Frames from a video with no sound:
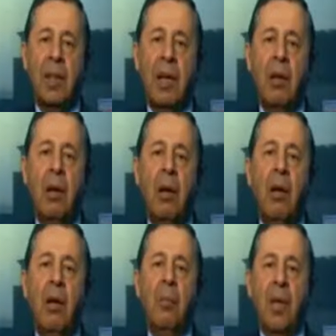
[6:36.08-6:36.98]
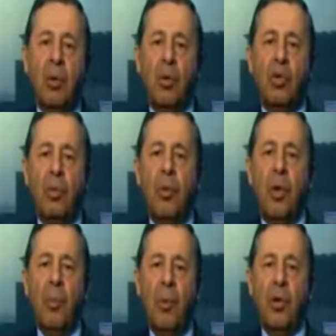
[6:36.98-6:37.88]
attack. But also
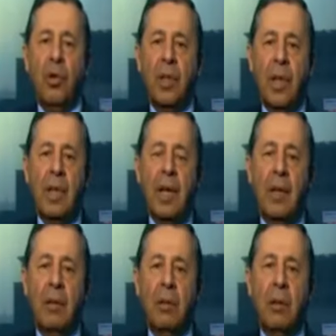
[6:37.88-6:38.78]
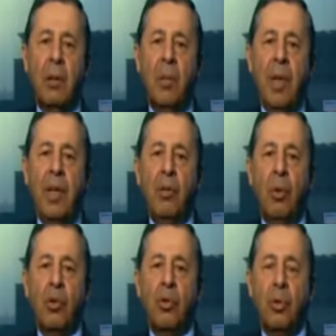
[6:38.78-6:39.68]
more important than that, we need
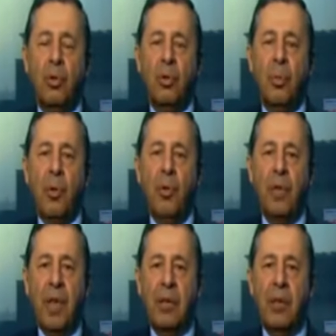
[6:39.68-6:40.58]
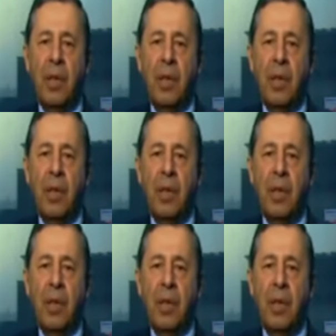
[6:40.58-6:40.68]
also to prove that